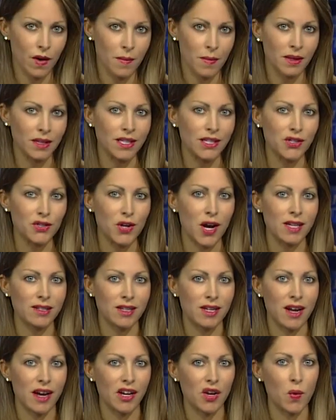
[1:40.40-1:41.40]
Police are
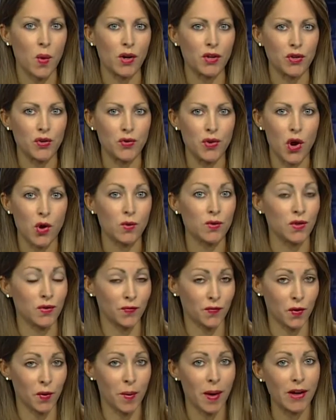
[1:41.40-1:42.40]
asking anyone who knows
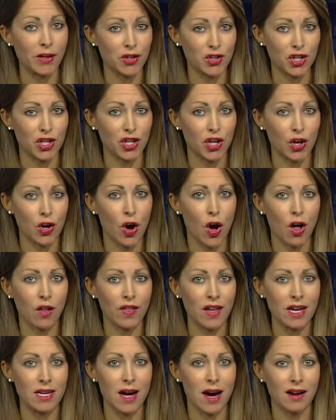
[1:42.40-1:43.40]
information to
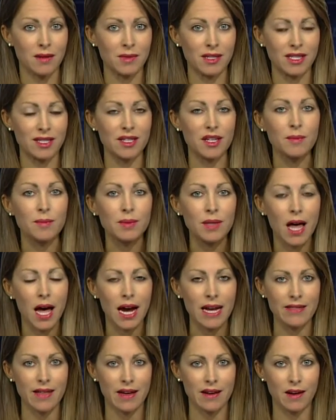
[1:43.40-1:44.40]
call the anonymous tip
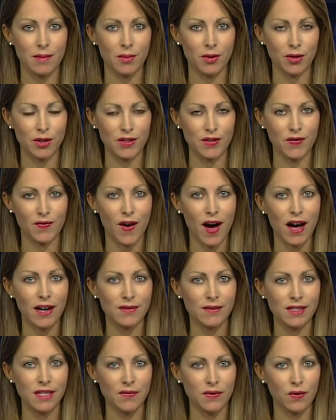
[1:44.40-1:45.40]
line. That number is
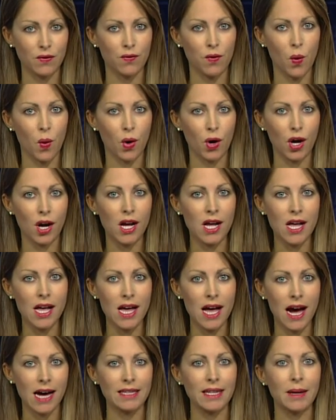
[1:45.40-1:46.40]
574
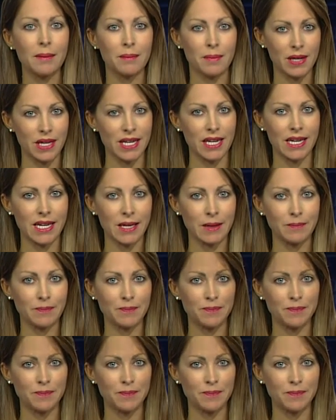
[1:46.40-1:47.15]
LMPD.